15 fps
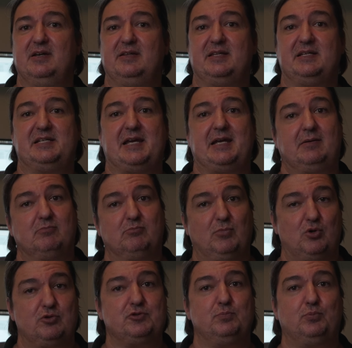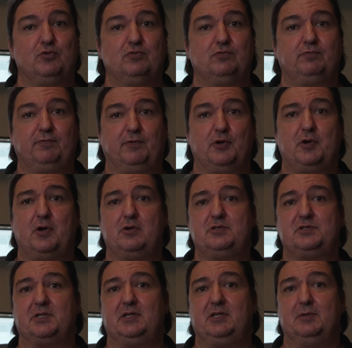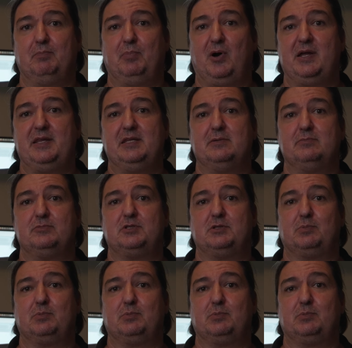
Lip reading: They take multiple photos and combine them to